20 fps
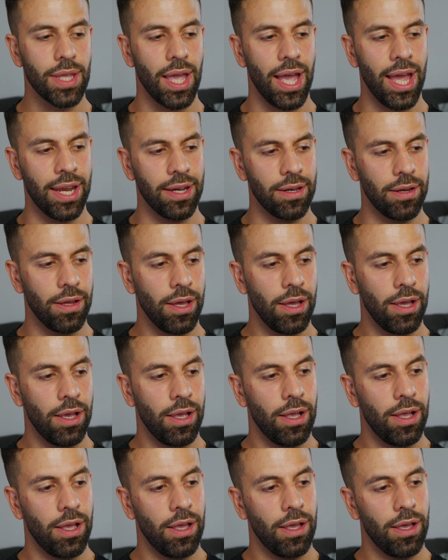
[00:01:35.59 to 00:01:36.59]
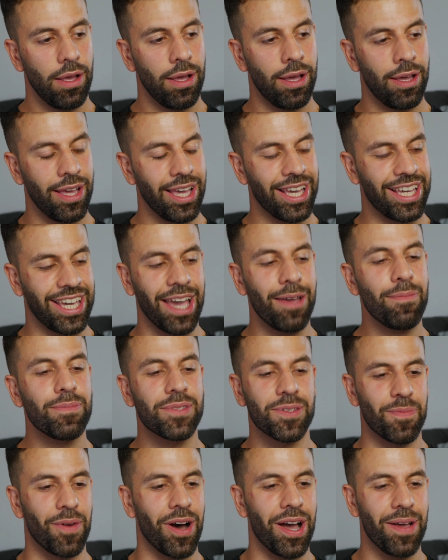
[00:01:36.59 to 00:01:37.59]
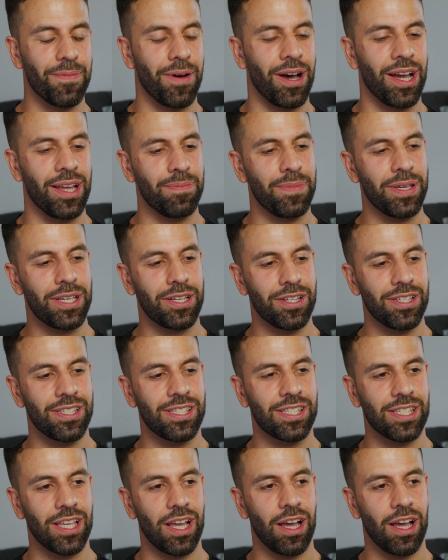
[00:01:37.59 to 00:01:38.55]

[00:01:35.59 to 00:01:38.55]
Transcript: And it came to my mind because